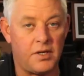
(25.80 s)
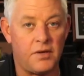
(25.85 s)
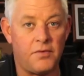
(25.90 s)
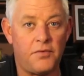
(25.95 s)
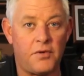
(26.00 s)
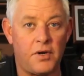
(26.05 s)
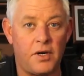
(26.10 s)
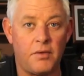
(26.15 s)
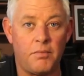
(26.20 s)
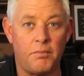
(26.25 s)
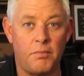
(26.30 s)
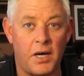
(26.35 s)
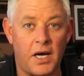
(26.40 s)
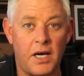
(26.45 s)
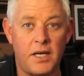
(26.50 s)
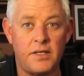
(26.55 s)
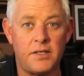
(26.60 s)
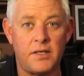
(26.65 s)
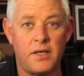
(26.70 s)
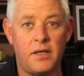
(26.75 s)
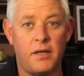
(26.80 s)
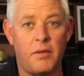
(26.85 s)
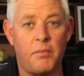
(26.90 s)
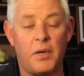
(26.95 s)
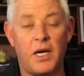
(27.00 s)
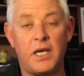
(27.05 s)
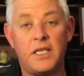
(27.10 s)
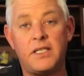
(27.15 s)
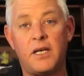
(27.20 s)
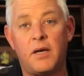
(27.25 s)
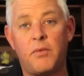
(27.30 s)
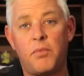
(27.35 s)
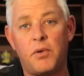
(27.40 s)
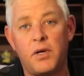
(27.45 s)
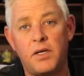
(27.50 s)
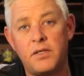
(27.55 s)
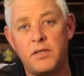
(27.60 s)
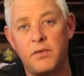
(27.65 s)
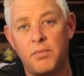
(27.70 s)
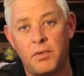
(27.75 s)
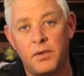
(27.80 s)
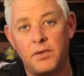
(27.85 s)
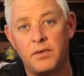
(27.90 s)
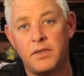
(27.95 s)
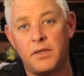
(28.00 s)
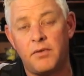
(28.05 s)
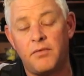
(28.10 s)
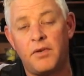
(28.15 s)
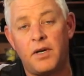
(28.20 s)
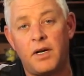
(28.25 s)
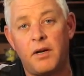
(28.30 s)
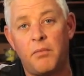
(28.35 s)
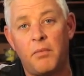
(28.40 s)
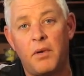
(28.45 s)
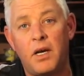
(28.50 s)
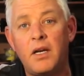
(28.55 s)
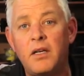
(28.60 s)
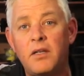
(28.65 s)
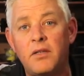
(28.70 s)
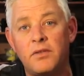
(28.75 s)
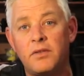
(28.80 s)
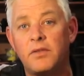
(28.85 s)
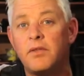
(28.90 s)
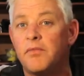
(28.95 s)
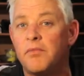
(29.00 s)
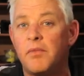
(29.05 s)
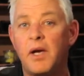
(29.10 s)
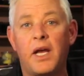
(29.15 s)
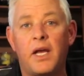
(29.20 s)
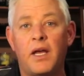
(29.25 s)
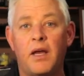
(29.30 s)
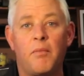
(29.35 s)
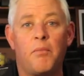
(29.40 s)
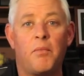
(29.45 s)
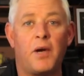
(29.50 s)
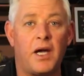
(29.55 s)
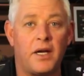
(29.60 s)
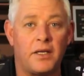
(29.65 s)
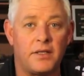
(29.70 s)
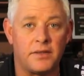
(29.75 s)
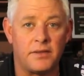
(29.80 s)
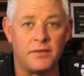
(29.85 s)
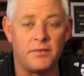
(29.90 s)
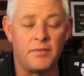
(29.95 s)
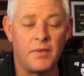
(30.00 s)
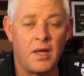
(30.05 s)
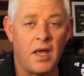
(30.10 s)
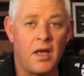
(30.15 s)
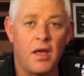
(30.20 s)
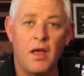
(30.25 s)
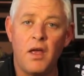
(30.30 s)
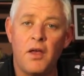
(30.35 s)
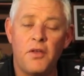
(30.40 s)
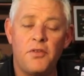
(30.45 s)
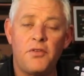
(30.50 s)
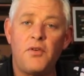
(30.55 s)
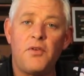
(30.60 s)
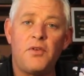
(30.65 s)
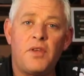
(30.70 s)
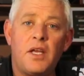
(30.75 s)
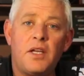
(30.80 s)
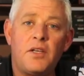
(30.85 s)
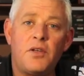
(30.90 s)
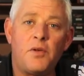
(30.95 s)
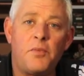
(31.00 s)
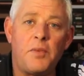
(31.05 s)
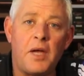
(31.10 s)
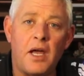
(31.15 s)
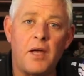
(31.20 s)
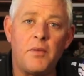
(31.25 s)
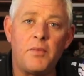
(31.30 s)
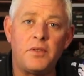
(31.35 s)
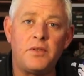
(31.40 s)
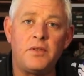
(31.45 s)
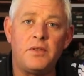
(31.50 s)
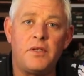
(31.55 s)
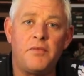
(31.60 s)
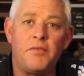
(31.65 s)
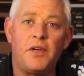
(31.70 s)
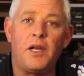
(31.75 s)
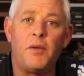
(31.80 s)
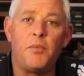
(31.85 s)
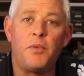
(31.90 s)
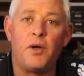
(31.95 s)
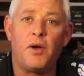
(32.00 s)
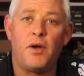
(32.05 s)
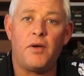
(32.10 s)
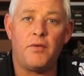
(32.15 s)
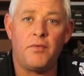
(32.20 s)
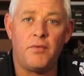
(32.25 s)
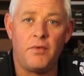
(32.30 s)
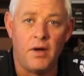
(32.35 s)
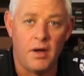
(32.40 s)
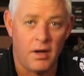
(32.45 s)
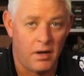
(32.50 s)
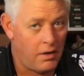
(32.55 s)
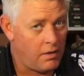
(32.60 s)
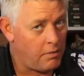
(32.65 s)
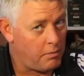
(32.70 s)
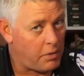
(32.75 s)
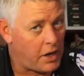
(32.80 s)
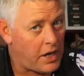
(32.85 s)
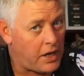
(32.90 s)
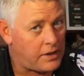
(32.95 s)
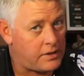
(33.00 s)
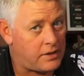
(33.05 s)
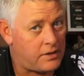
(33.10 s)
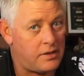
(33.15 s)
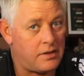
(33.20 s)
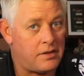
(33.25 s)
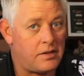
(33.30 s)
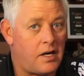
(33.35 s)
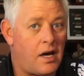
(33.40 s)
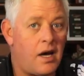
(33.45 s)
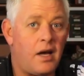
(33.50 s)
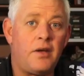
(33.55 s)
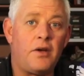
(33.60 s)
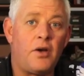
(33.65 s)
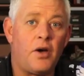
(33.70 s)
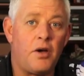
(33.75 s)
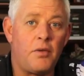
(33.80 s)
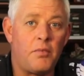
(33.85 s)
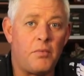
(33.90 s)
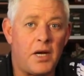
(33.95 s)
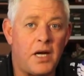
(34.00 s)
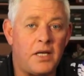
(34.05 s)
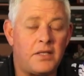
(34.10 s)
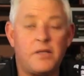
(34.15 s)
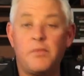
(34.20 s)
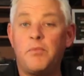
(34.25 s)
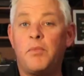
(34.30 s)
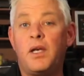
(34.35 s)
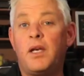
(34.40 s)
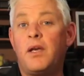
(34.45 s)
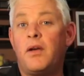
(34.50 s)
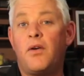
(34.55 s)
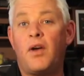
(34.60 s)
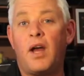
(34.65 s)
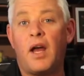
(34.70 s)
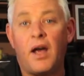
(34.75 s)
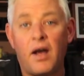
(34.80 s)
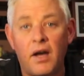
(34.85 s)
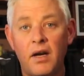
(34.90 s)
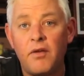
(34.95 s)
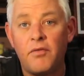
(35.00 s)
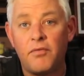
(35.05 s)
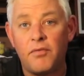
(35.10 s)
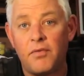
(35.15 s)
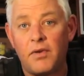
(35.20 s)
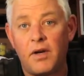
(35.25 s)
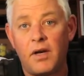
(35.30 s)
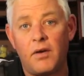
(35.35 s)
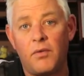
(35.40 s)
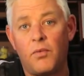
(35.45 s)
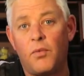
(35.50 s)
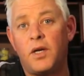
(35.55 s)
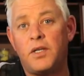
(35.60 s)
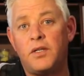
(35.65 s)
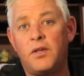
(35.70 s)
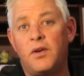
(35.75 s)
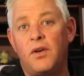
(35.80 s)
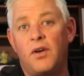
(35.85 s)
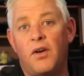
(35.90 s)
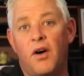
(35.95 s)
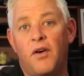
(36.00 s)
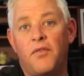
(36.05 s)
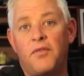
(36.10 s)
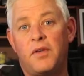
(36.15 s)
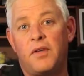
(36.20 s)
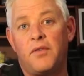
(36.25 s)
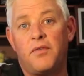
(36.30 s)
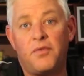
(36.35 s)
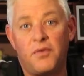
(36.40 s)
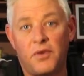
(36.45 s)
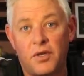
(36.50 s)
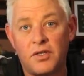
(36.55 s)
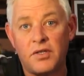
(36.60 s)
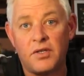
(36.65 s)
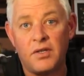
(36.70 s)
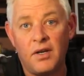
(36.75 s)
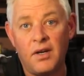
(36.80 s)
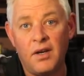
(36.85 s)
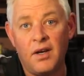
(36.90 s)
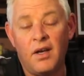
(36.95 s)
different baits and the basic principles and fundamentals of making baits. Through that, you'll be able to develop your own baits, design your own baits, and be creative in what you're going to offer the fish.